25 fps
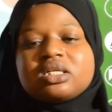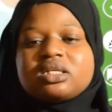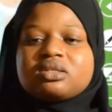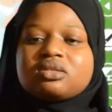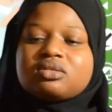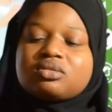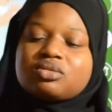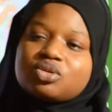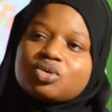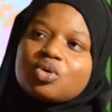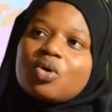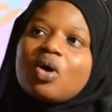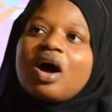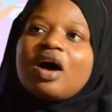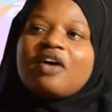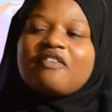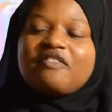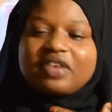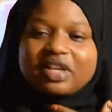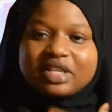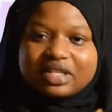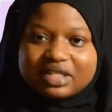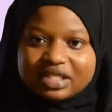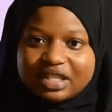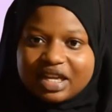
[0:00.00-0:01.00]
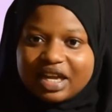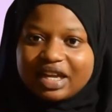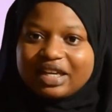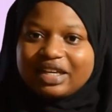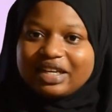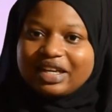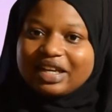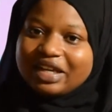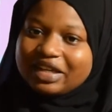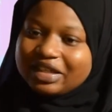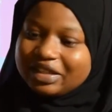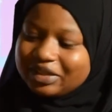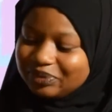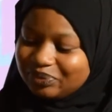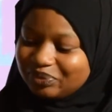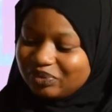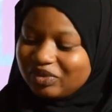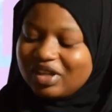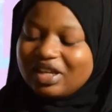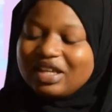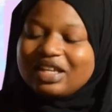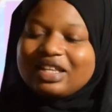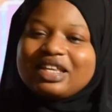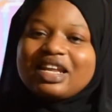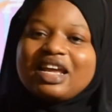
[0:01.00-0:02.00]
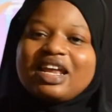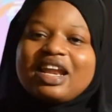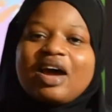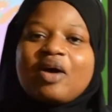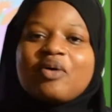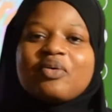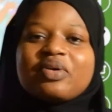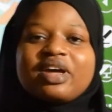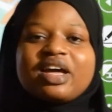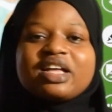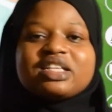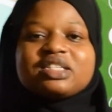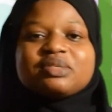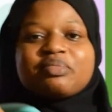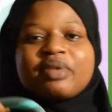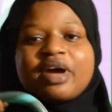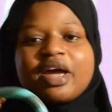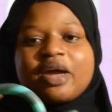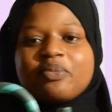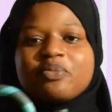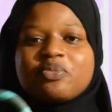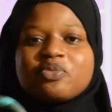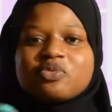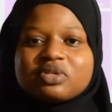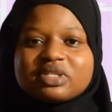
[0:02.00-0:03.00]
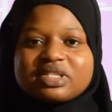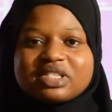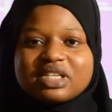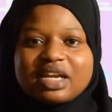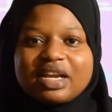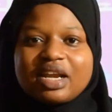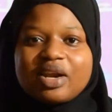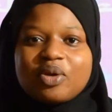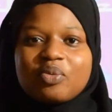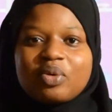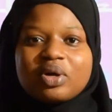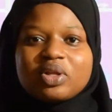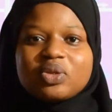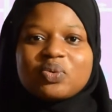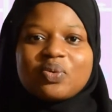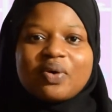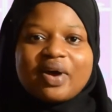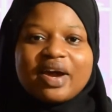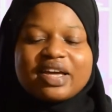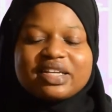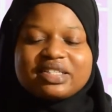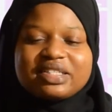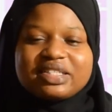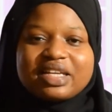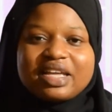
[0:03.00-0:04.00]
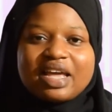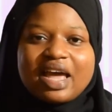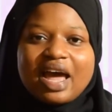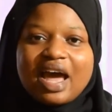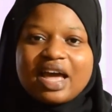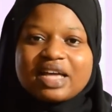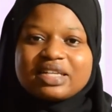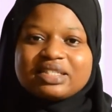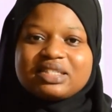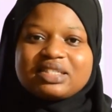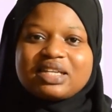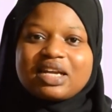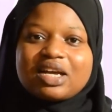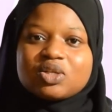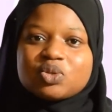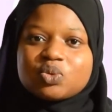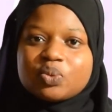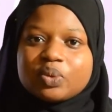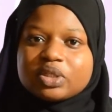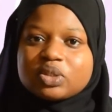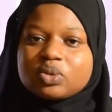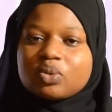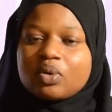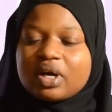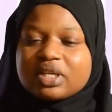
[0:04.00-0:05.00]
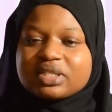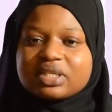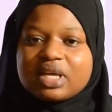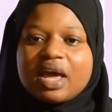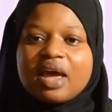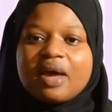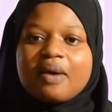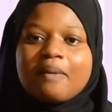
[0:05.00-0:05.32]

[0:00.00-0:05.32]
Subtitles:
So I've intended. Then I will get my butter. Then what do I say? I start with what?